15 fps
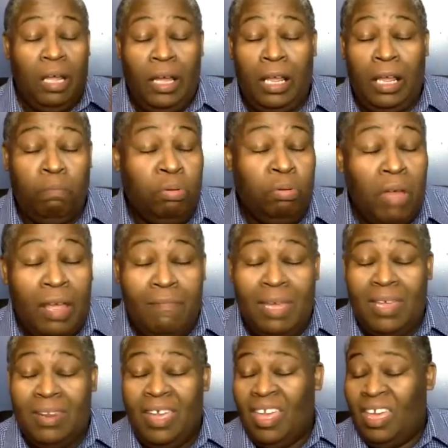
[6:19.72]

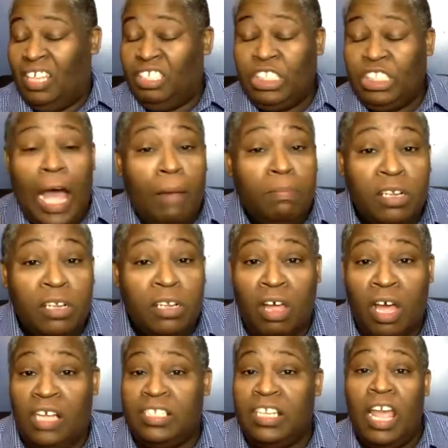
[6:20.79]
employment, and jobs are
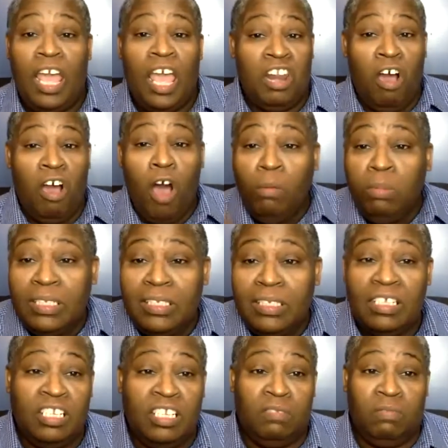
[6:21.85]
lost and
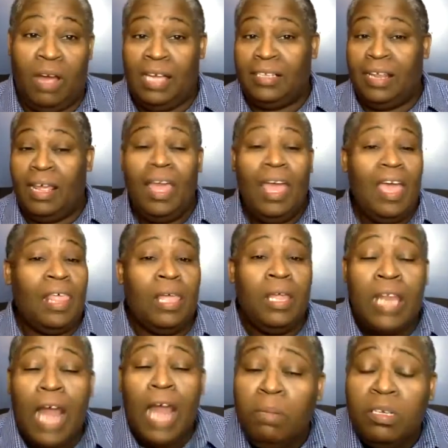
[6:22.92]
homelessness is rising and the
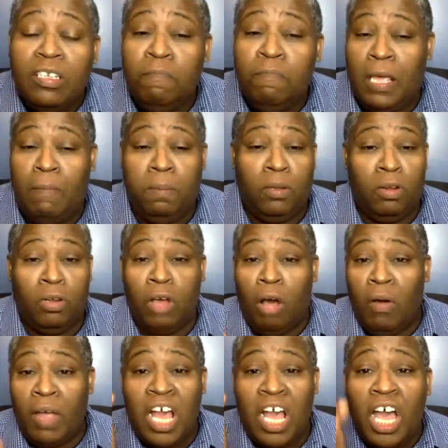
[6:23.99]
numbers of people are
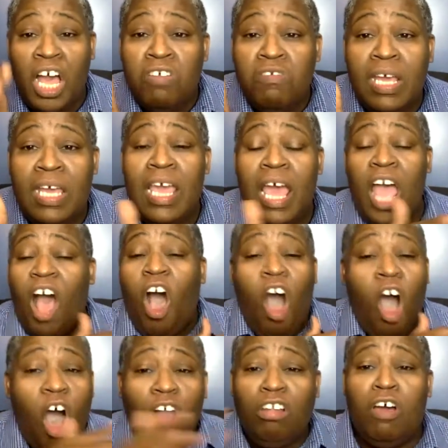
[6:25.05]
going hungry
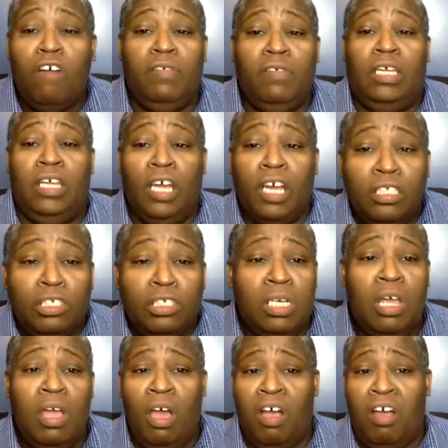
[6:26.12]
all over the country
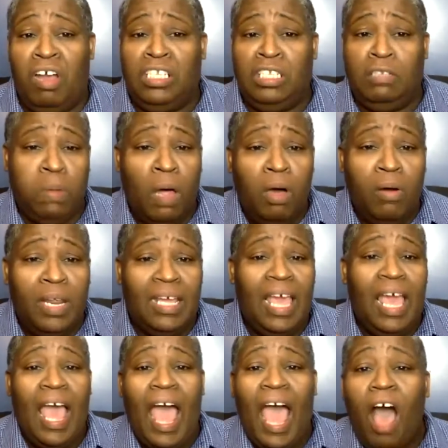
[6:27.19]
are exploding.
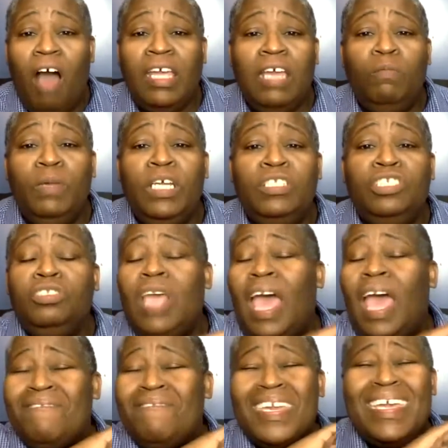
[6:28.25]
How can we
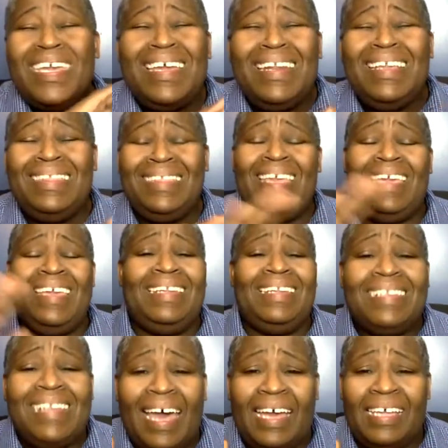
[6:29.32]
have anything
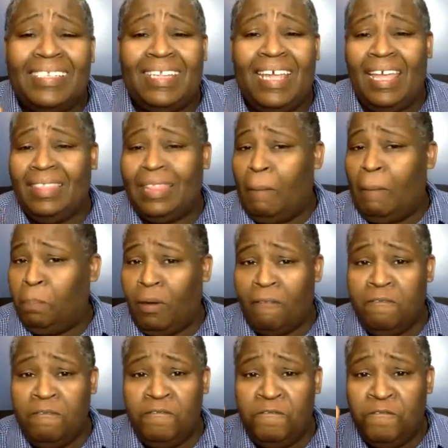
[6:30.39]
less than
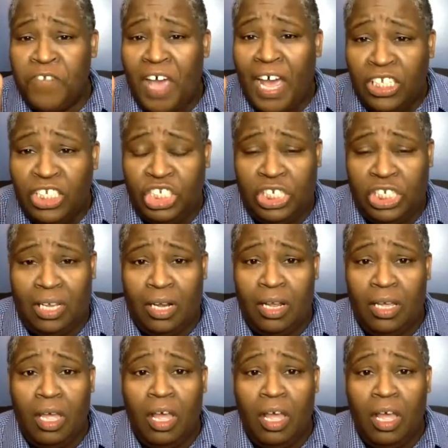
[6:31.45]
perfection